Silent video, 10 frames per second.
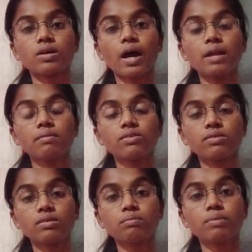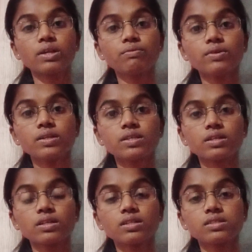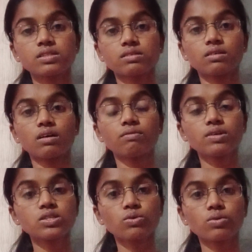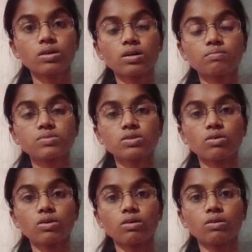and benefit it's always overcomes or